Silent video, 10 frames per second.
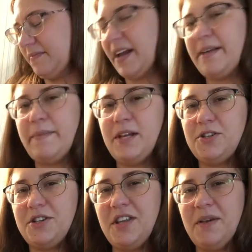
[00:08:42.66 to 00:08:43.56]
I
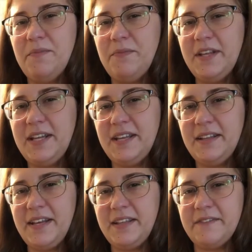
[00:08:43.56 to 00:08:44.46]
imagine him
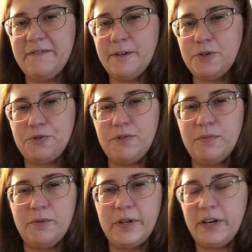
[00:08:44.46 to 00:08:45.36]
leading like the Virtual
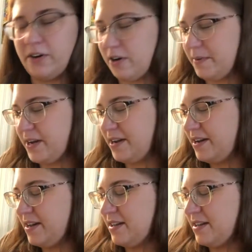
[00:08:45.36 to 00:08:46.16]
Boy army,